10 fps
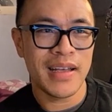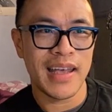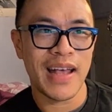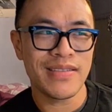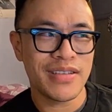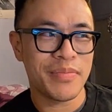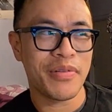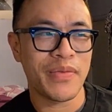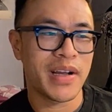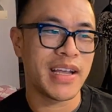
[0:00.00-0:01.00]
that was to the
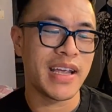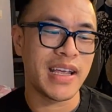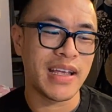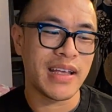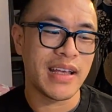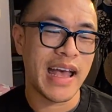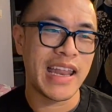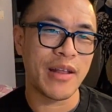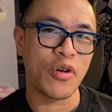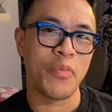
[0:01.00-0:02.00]
point where he
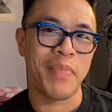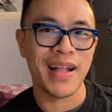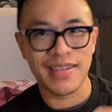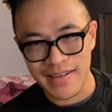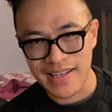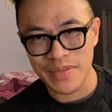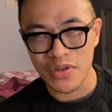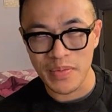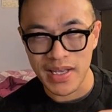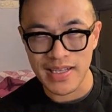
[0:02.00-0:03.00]
ended up going back to the
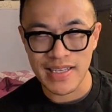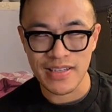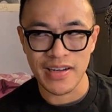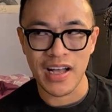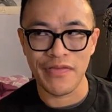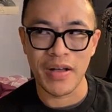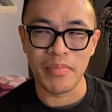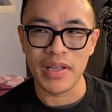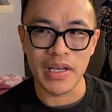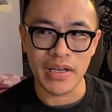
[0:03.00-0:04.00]
hospital because he started coughing
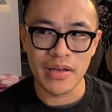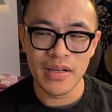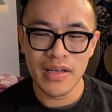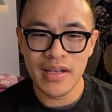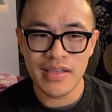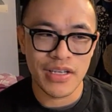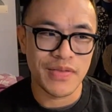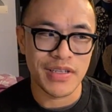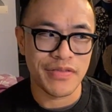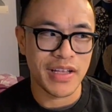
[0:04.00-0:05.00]
out blood. So he
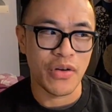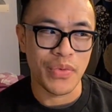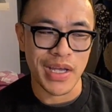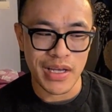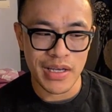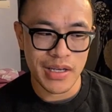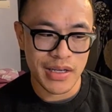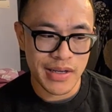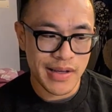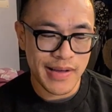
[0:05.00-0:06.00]
was there for like a week.
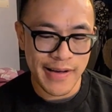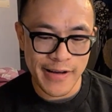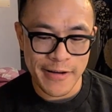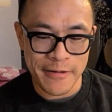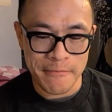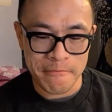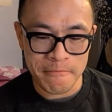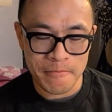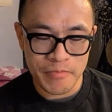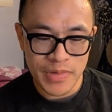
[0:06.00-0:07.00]

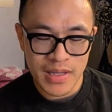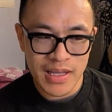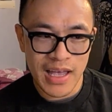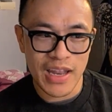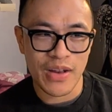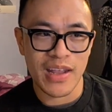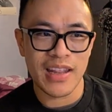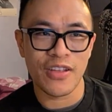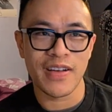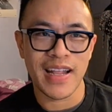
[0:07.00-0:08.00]
And
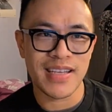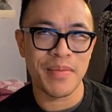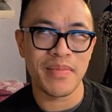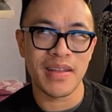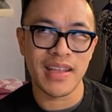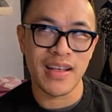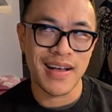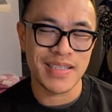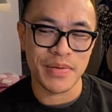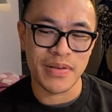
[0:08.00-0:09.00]
during that time in the
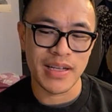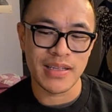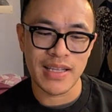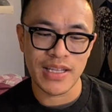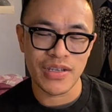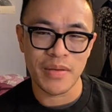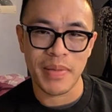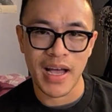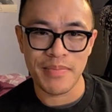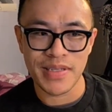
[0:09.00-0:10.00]
hospital, they took a
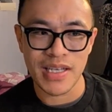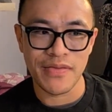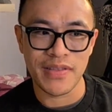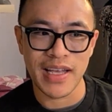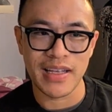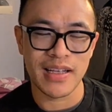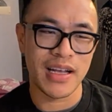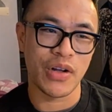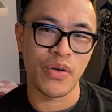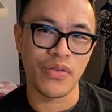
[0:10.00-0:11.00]
biopsy of like
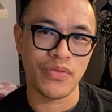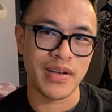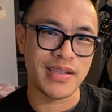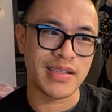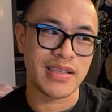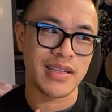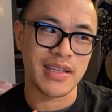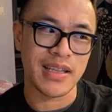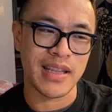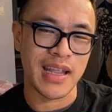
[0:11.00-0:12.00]
a growth around his
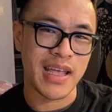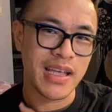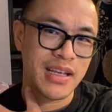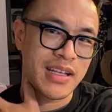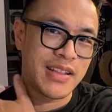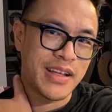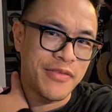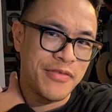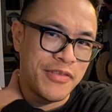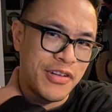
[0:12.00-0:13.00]
neck. It like
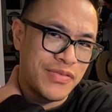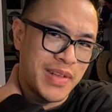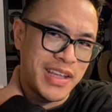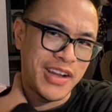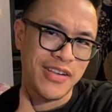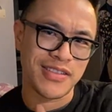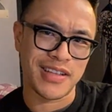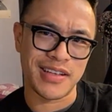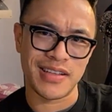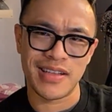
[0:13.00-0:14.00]
goes from like here to
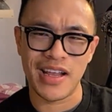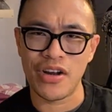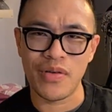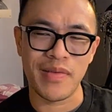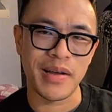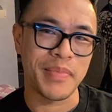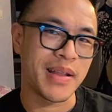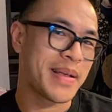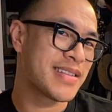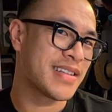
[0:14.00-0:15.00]
like I don't know where it went, but
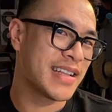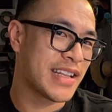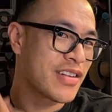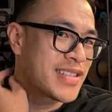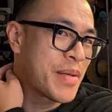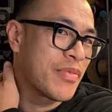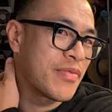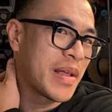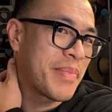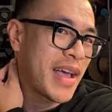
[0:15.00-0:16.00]
basically they took a sample
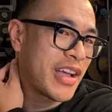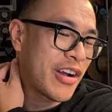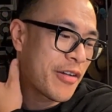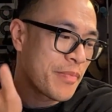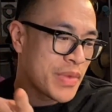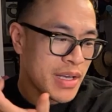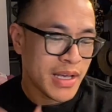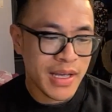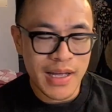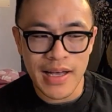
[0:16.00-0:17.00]
from like back here,
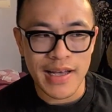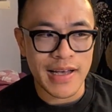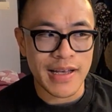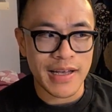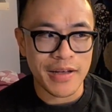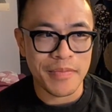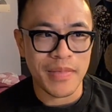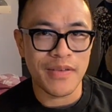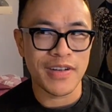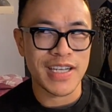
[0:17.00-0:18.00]

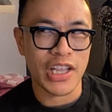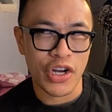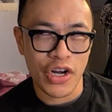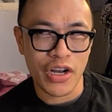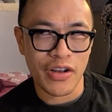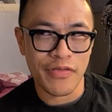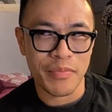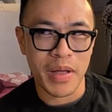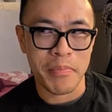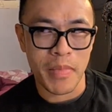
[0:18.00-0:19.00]
which I learned
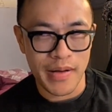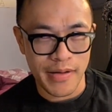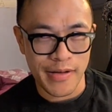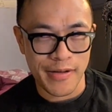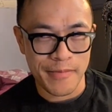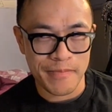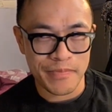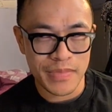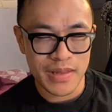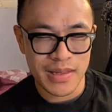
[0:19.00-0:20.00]
from my
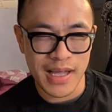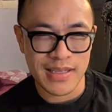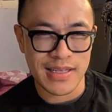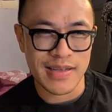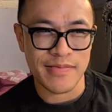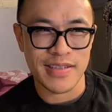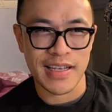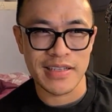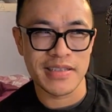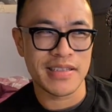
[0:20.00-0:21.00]
mom that it was
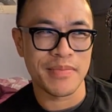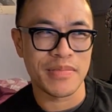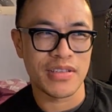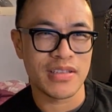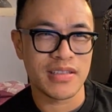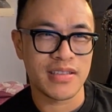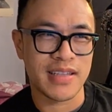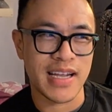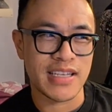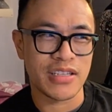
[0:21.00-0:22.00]
like some
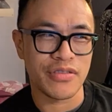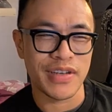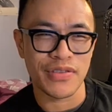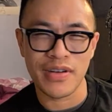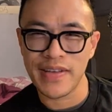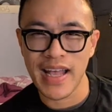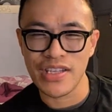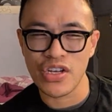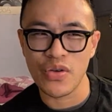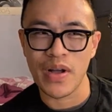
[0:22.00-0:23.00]
stage 3 sort of
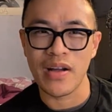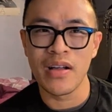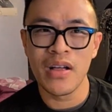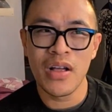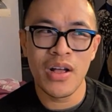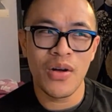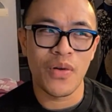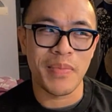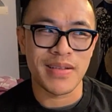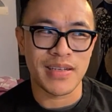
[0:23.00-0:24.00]
cancer where
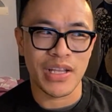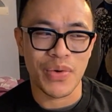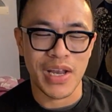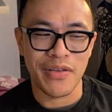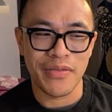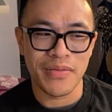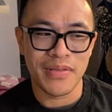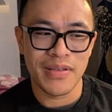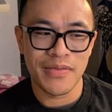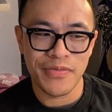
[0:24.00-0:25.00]
we're basically waiting
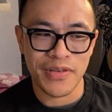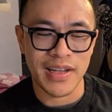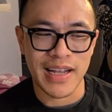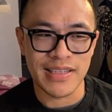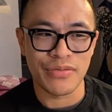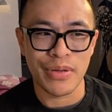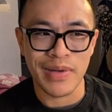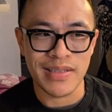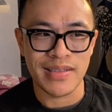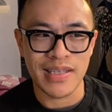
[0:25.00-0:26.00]
for the next 3
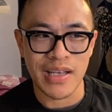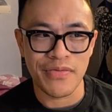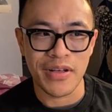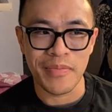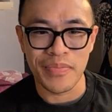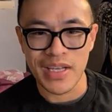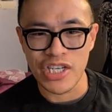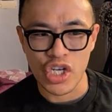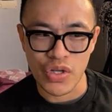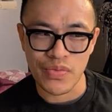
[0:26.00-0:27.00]
weeks to see if
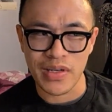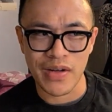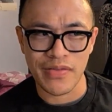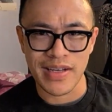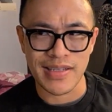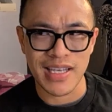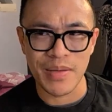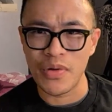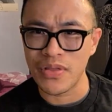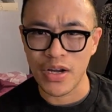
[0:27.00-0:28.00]
insurance will cover his
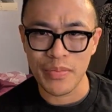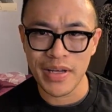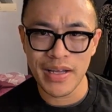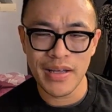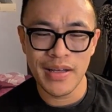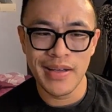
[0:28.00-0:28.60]
chemotherapy,